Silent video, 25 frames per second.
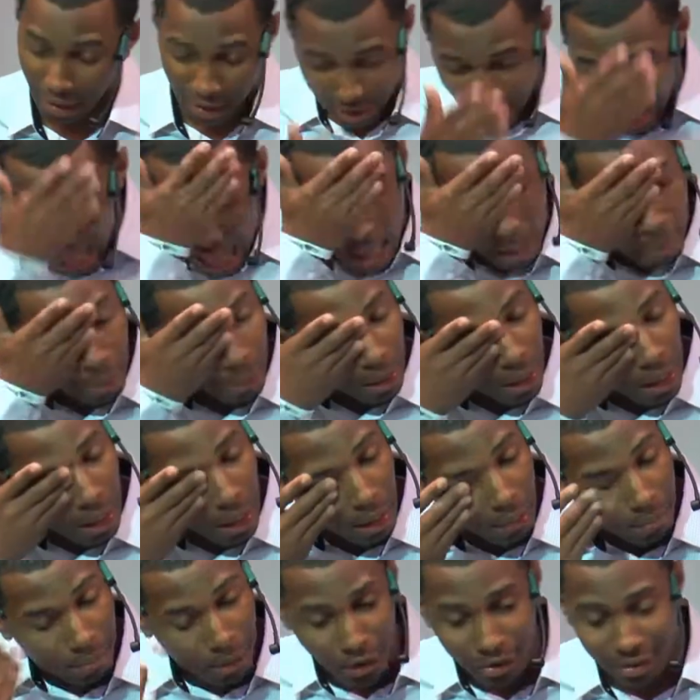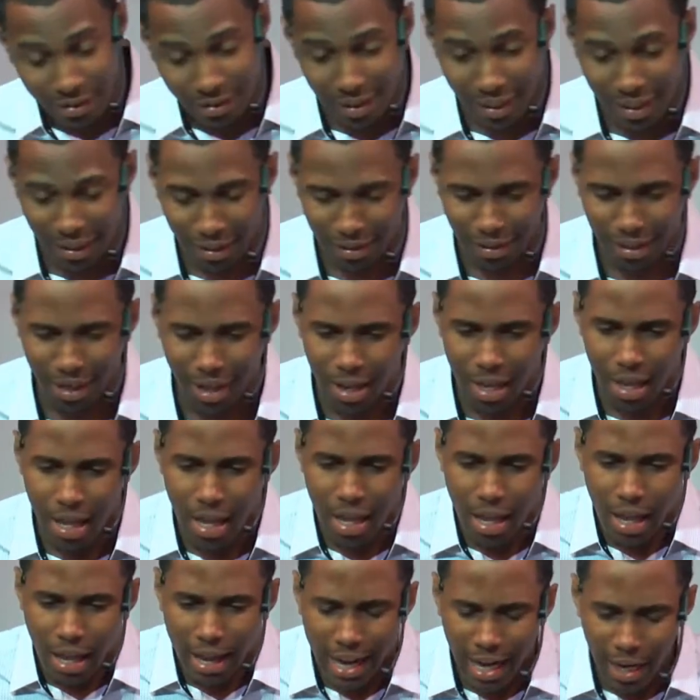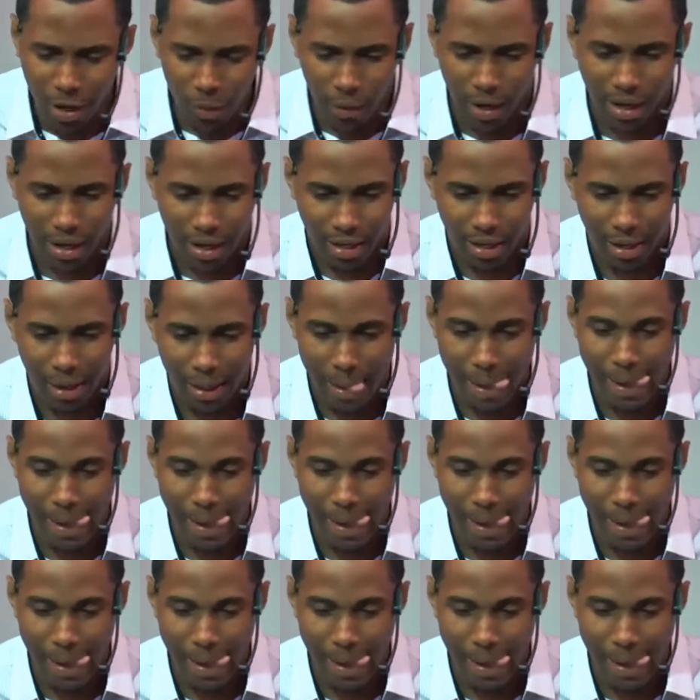Damn it, uh, mercy. Yeah. Anyway,